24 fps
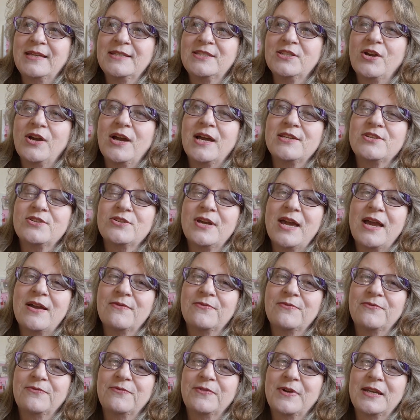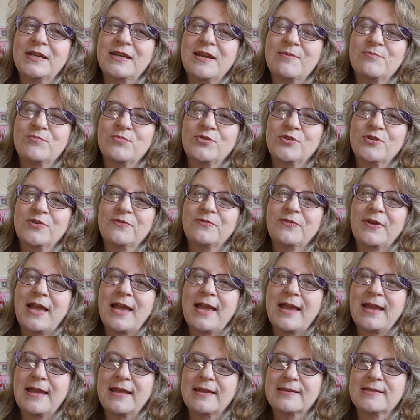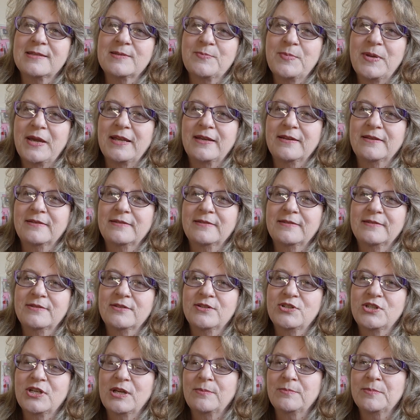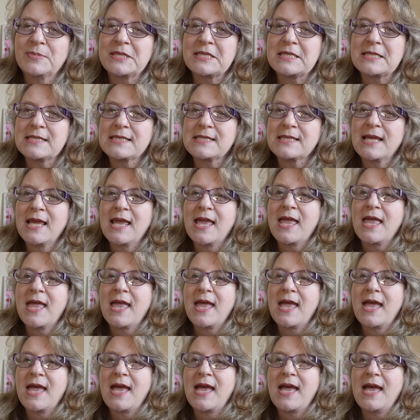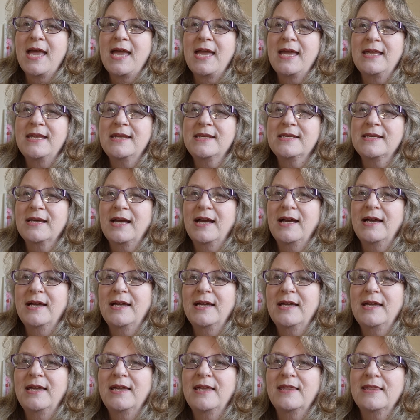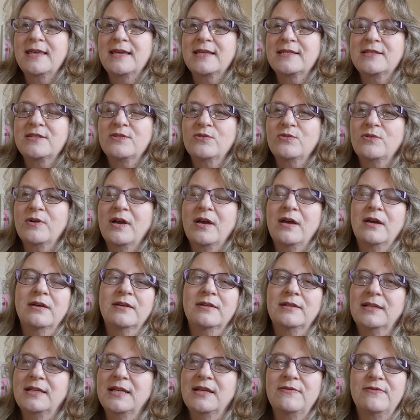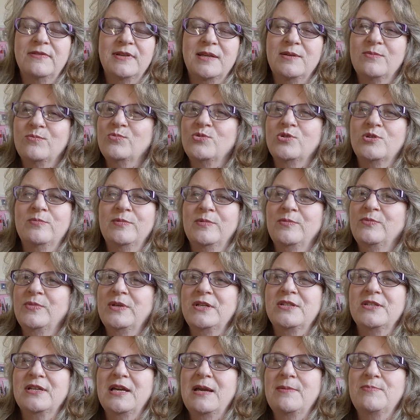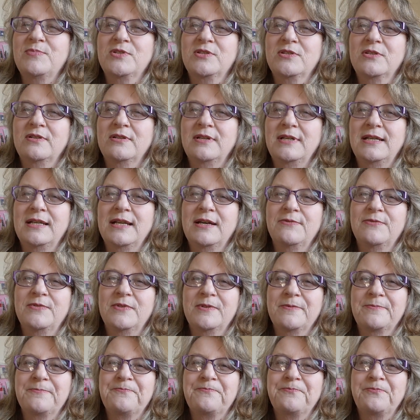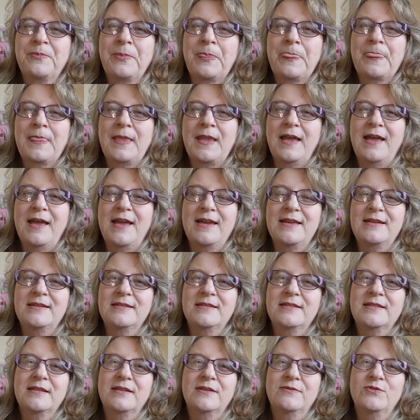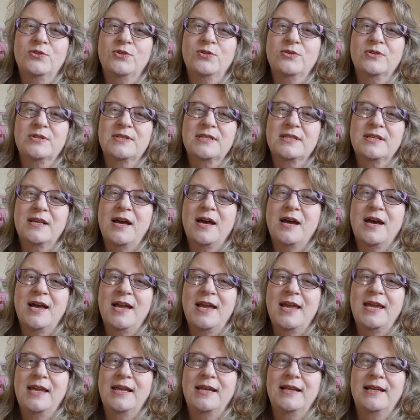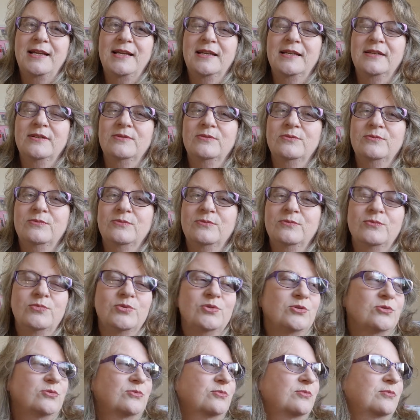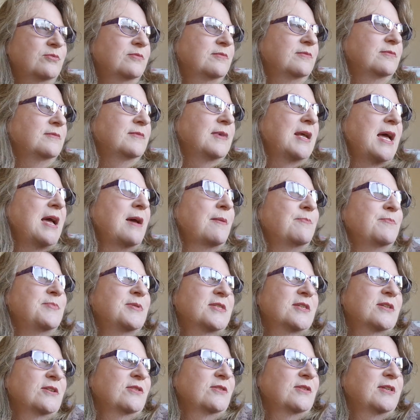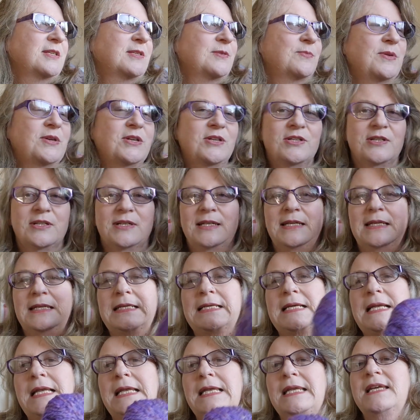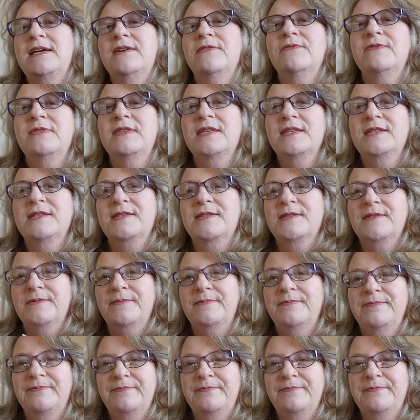I do have a number of hand spun jumpers, and they're still lovely and warm in winter. I absolutely love them. And of course, I will absolutely, especially love this